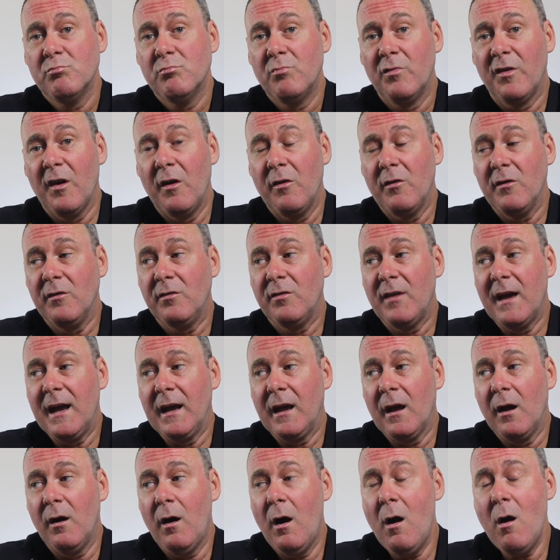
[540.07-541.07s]
so that they
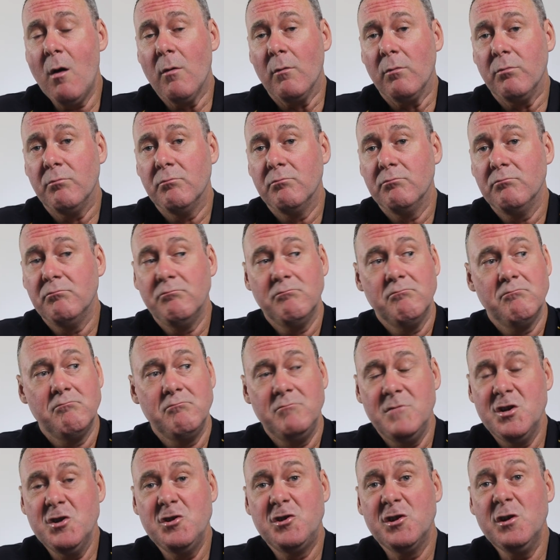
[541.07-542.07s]
go, oh,
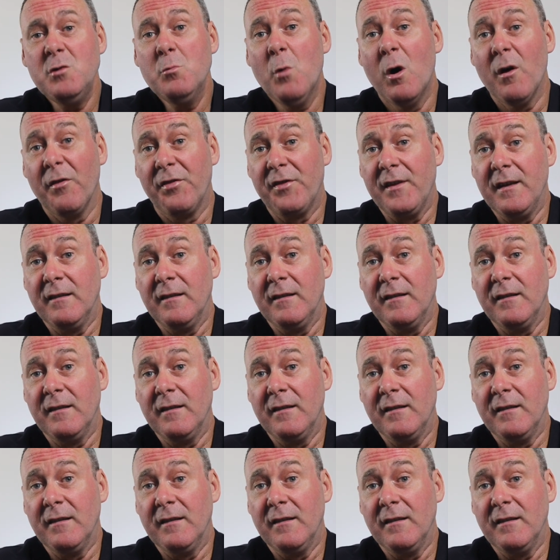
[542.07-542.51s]
you do want